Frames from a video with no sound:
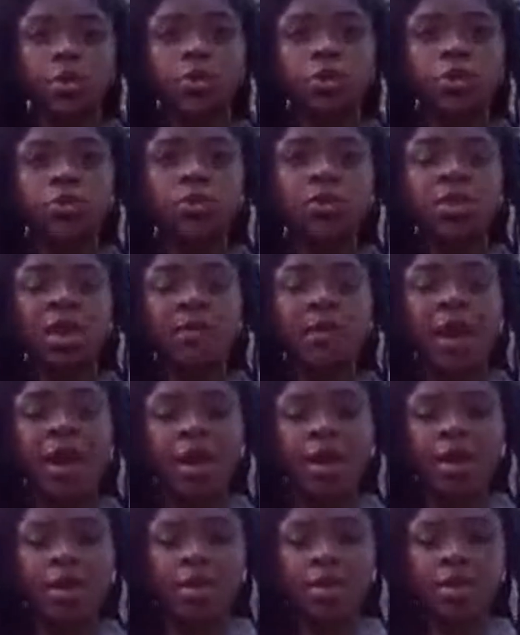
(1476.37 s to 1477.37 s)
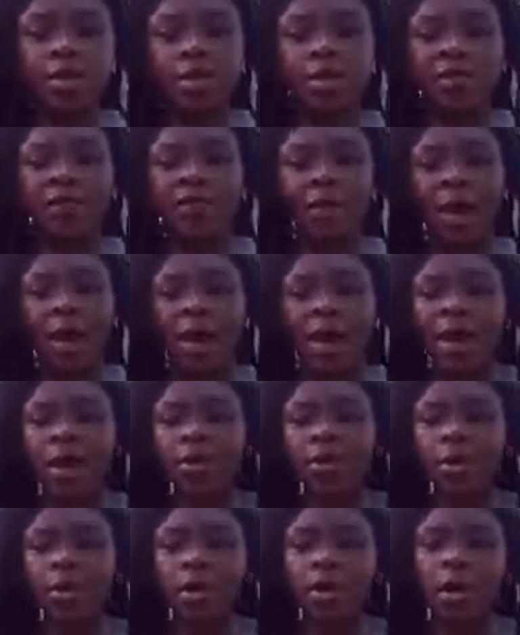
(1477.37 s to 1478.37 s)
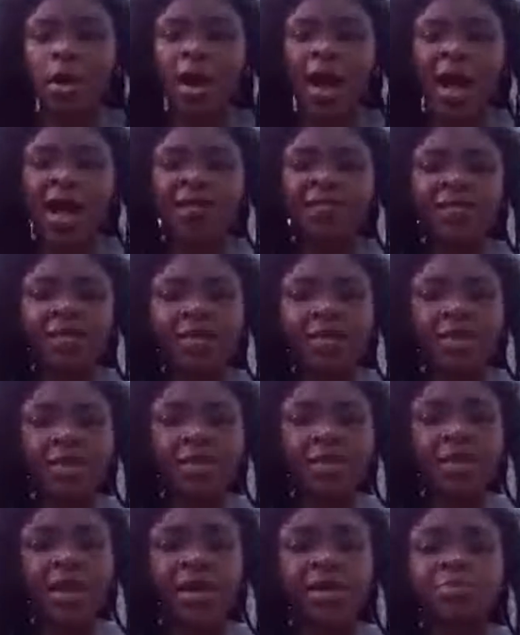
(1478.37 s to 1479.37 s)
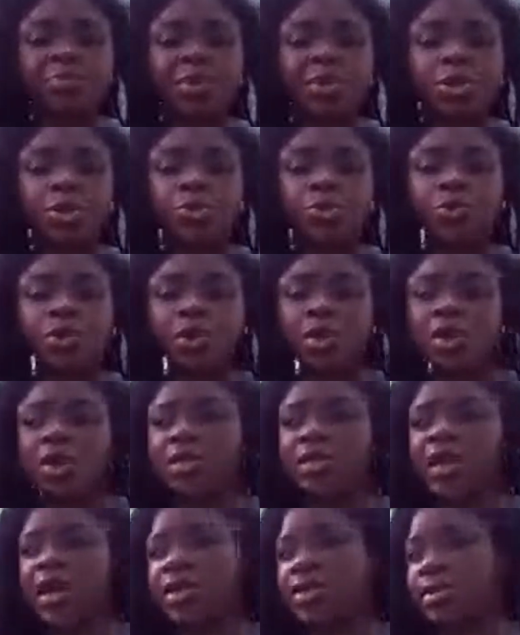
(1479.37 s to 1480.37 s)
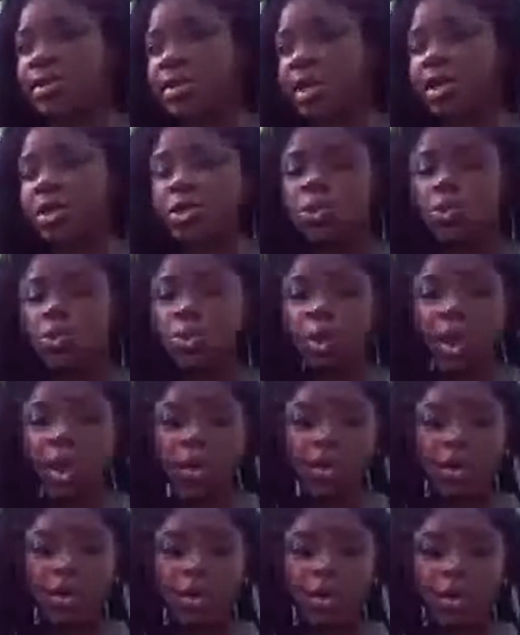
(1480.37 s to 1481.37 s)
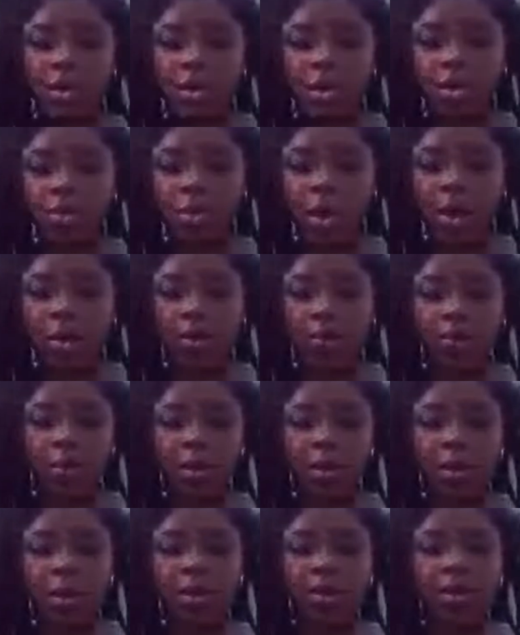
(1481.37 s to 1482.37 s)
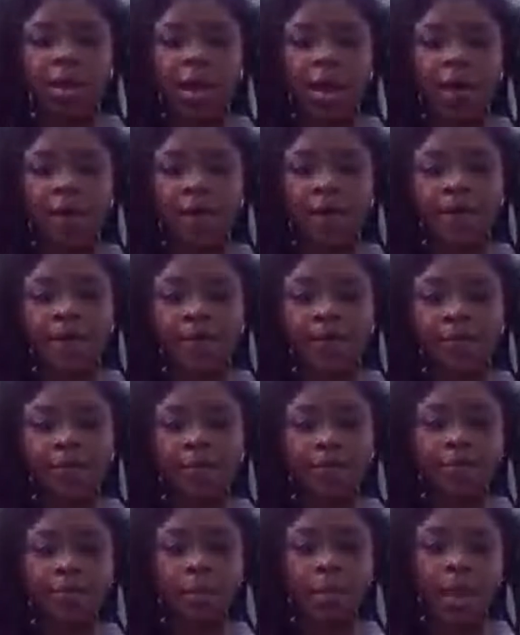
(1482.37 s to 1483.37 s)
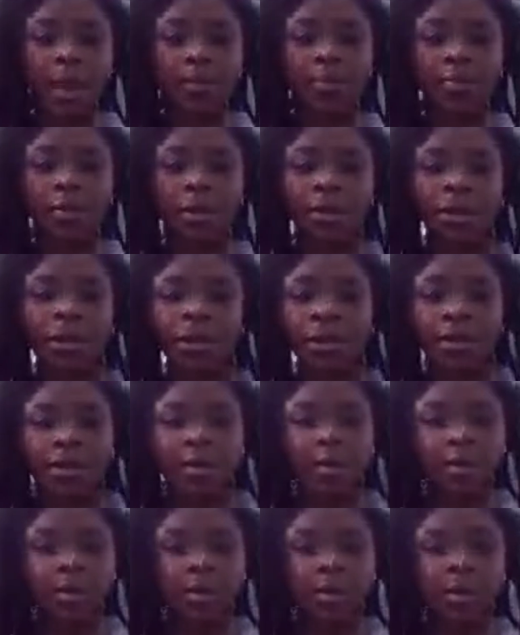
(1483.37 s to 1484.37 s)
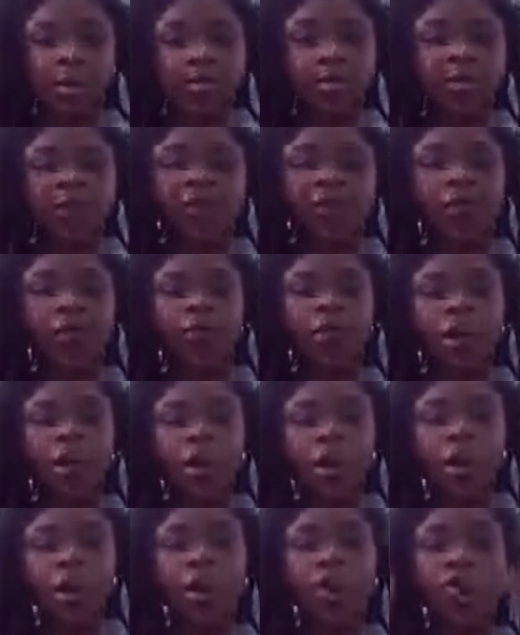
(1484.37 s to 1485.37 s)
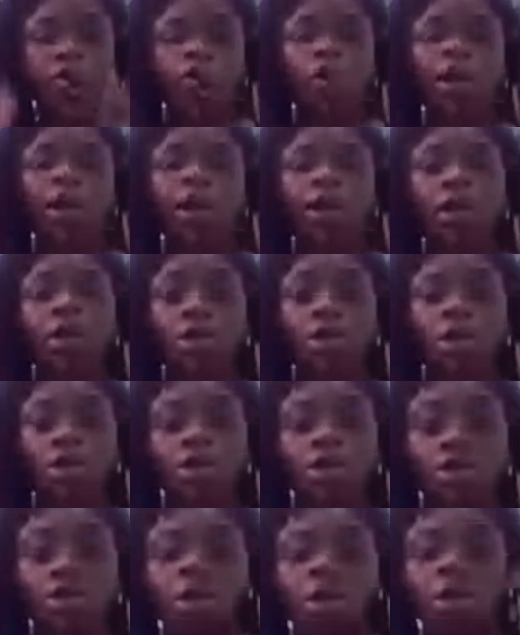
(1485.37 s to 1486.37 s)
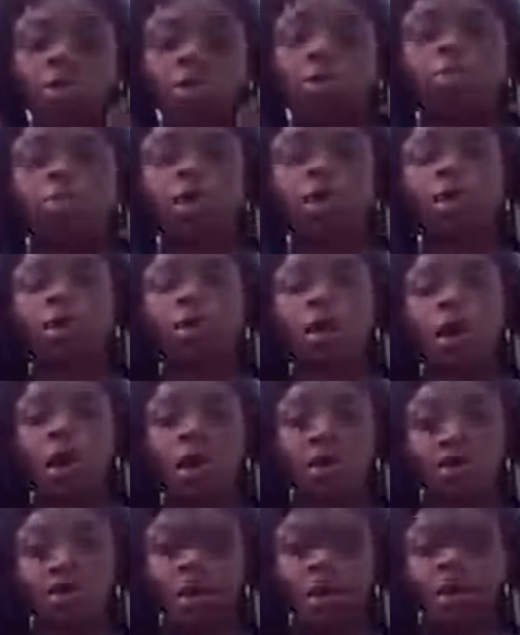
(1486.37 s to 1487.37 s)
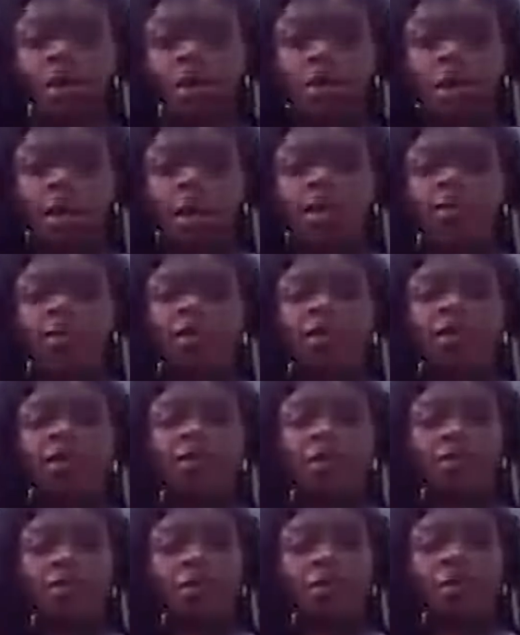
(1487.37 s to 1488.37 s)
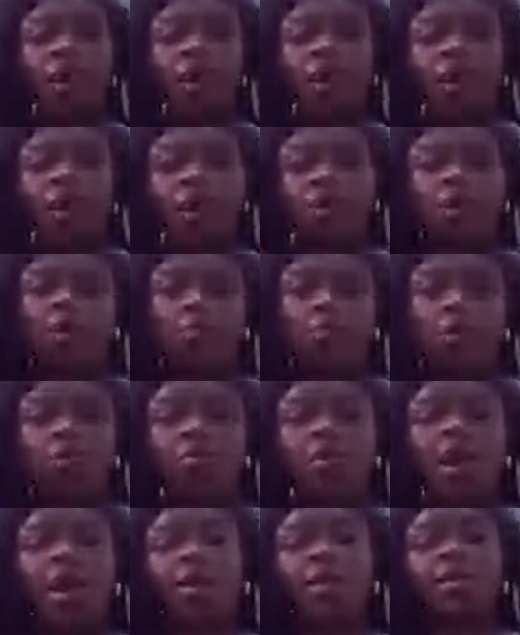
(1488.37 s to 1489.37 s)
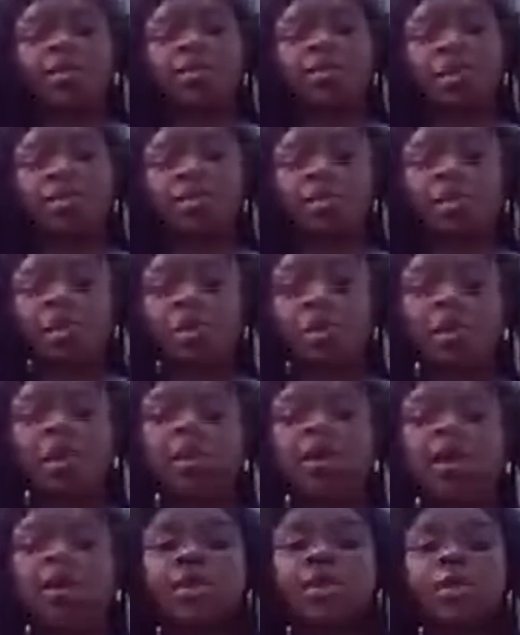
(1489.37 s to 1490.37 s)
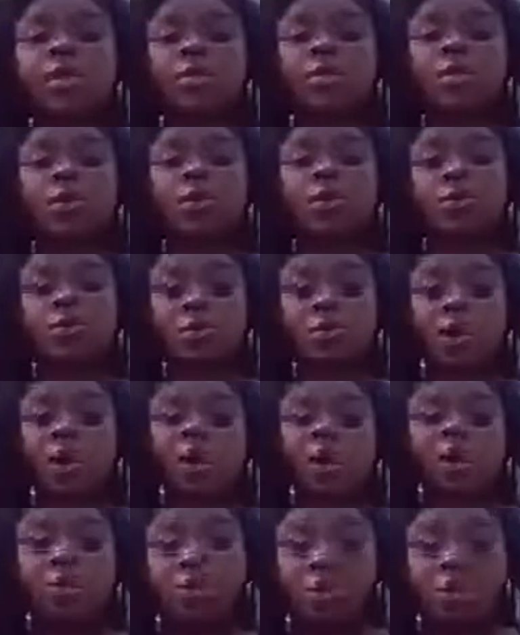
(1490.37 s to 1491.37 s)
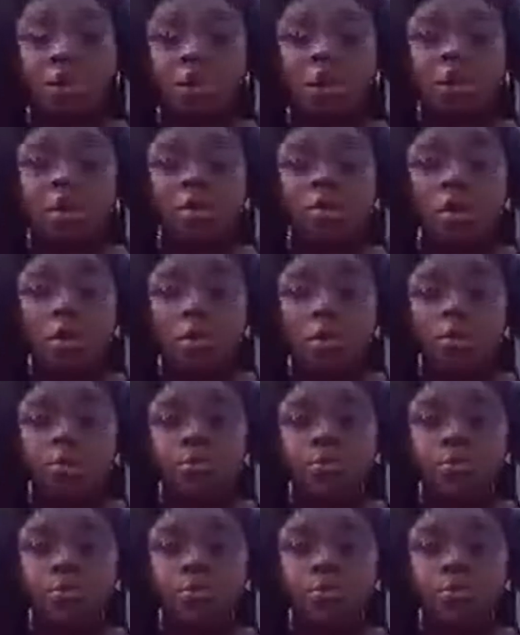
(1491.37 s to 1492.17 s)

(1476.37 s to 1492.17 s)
use them as Viagra or aphrodisiacs, but you need that sexual energy, right? You need that that prana and that chi to be flown. Like all your energies should be in a constant state of flow and should be balanced in motion. And like the herbs, they help to, you know,